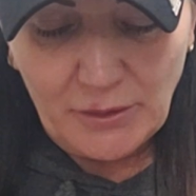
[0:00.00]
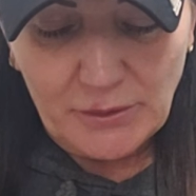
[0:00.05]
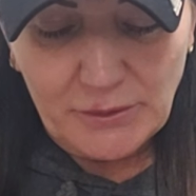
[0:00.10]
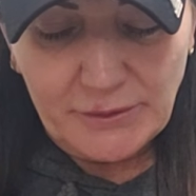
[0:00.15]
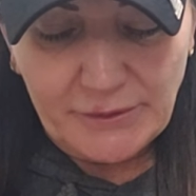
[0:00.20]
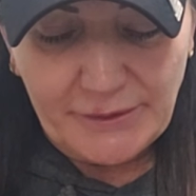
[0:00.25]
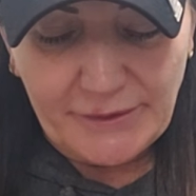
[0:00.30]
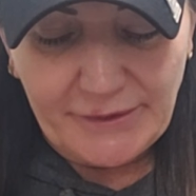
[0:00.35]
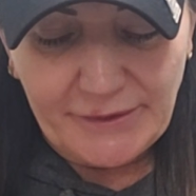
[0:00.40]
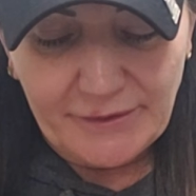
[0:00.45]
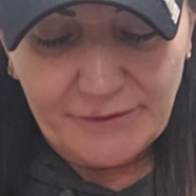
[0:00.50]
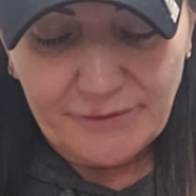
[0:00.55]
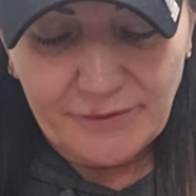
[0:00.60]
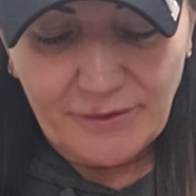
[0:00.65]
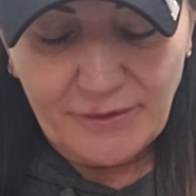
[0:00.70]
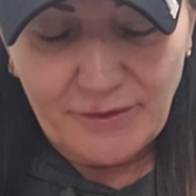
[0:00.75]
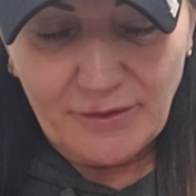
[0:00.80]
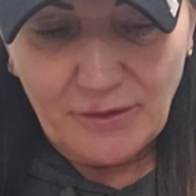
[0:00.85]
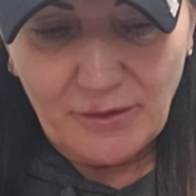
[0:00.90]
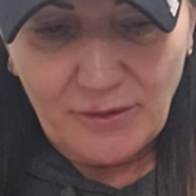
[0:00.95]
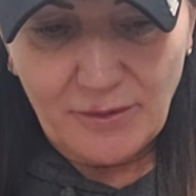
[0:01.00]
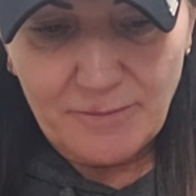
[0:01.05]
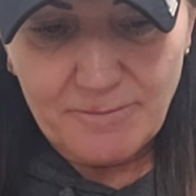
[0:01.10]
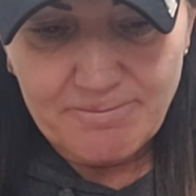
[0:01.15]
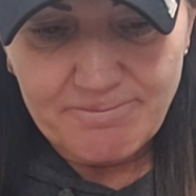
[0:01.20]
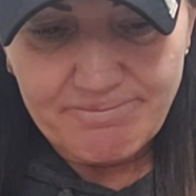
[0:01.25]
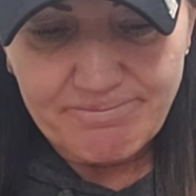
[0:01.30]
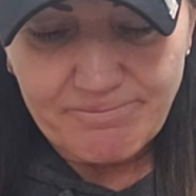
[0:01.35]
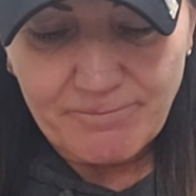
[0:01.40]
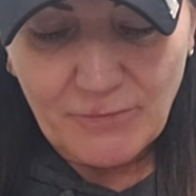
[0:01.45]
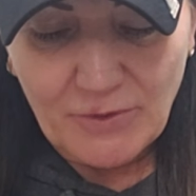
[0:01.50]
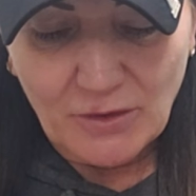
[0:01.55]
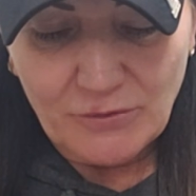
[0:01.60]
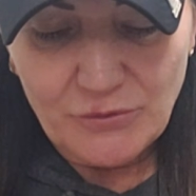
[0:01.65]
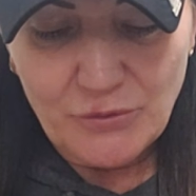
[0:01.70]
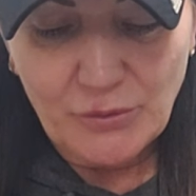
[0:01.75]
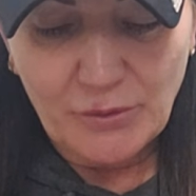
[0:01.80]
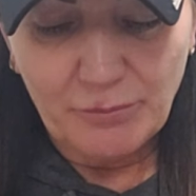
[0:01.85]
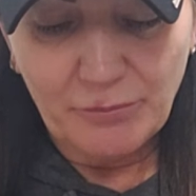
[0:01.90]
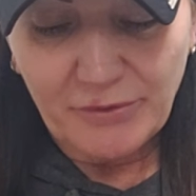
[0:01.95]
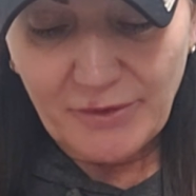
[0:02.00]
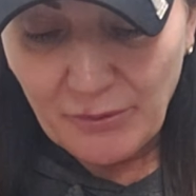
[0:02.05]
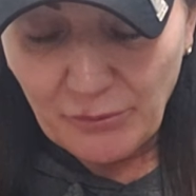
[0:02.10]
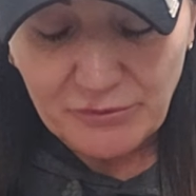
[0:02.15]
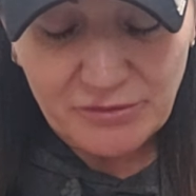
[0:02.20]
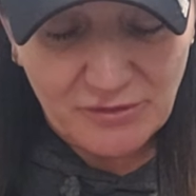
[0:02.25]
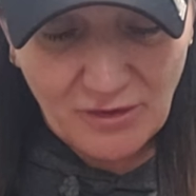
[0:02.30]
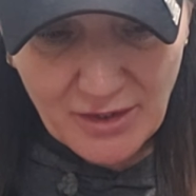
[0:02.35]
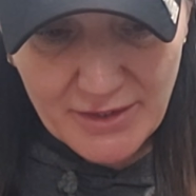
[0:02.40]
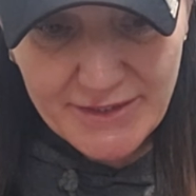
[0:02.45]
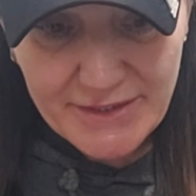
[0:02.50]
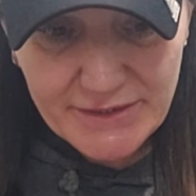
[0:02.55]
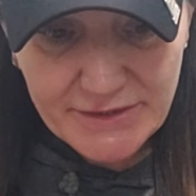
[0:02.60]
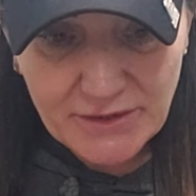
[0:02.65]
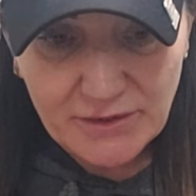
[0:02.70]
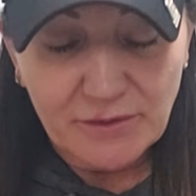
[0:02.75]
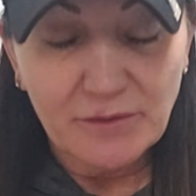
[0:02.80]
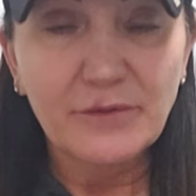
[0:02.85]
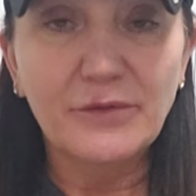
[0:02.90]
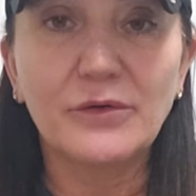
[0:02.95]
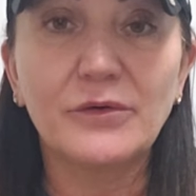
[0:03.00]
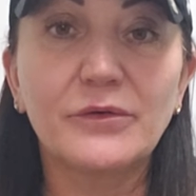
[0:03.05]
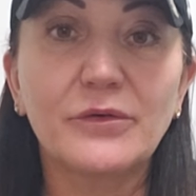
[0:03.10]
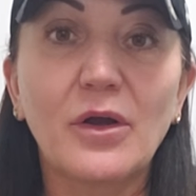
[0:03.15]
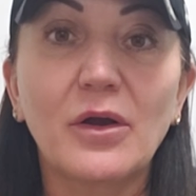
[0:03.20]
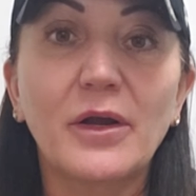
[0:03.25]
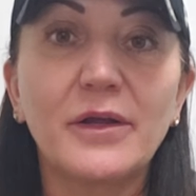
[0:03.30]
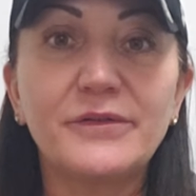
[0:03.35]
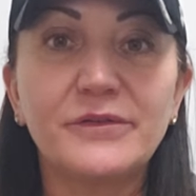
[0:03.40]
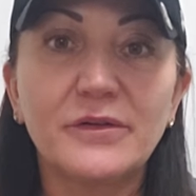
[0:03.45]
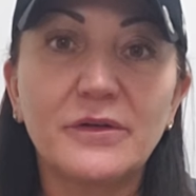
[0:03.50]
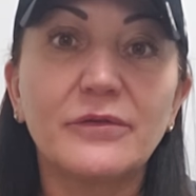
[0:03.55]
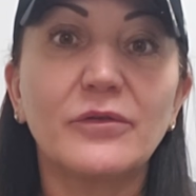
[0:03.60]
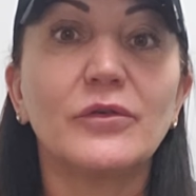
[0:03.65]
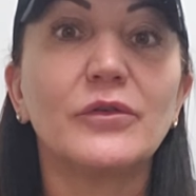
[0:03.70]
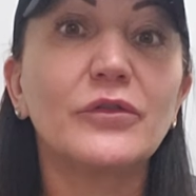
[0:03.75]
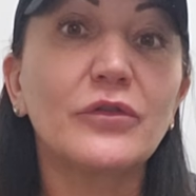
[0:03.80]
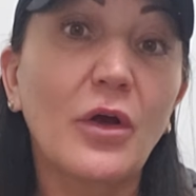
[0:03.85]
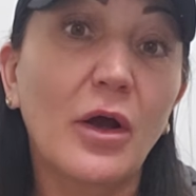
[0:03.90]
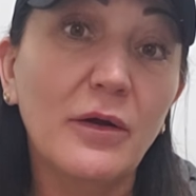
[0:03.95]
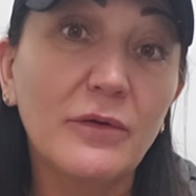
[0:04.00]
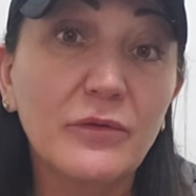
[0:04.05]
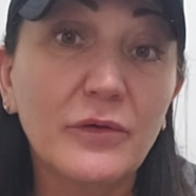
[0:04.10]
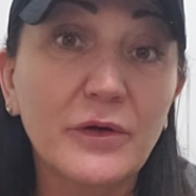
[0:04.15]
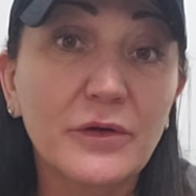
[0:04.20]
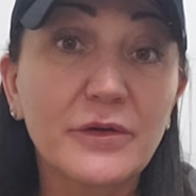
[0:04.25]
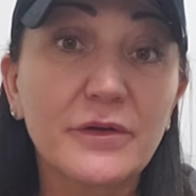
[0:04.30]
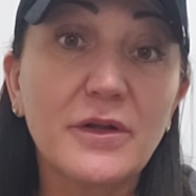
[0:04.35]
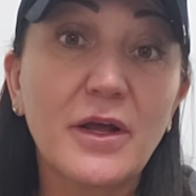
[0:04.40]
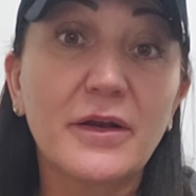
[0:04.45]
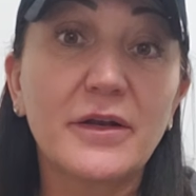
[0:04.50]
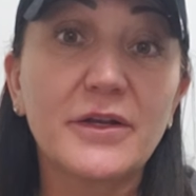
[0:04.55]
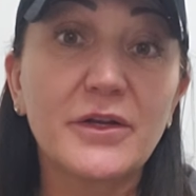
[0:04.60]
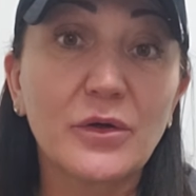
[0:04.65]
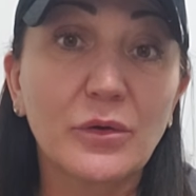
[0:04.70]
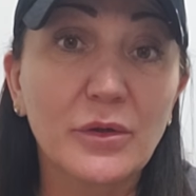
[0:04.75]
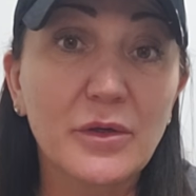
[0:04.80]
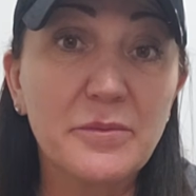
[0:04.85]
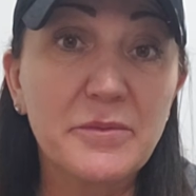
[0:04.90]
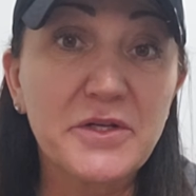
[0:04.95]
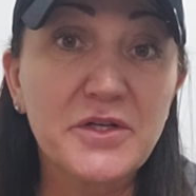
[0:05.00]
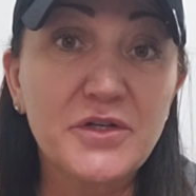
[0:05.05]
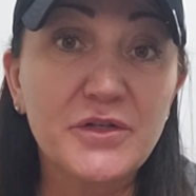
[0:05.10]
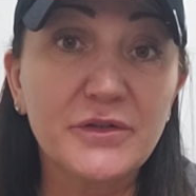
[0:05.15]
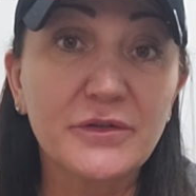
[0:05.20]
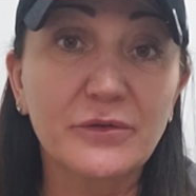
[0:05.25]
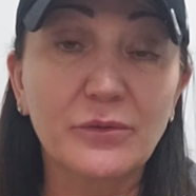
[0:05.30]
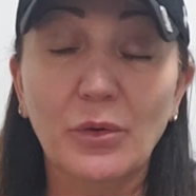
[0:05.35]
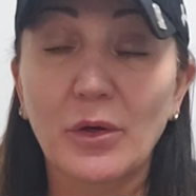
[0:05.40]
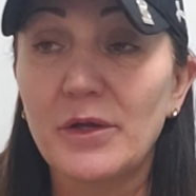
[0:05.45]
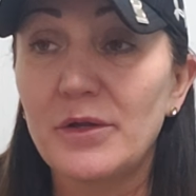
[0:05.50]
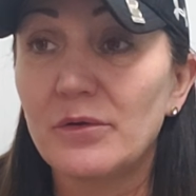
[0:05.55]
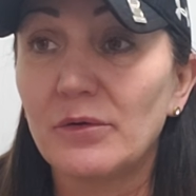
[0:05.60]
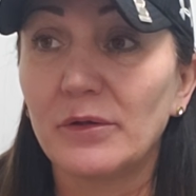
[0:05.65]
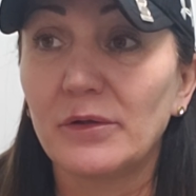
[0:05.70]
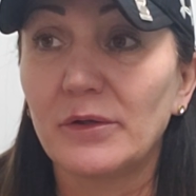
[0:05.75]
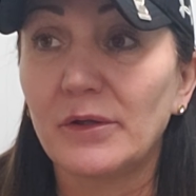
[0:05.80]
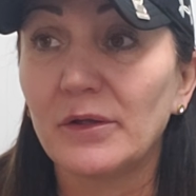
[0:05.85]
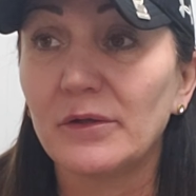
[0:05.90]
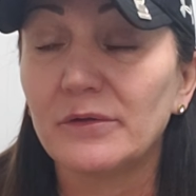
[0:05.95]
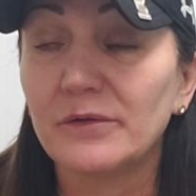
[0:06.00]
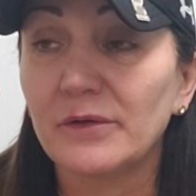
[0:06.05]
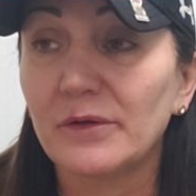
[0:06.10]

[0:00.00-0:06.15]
And then you can play with light. There's all kinds of different software to edit your images, right? You can get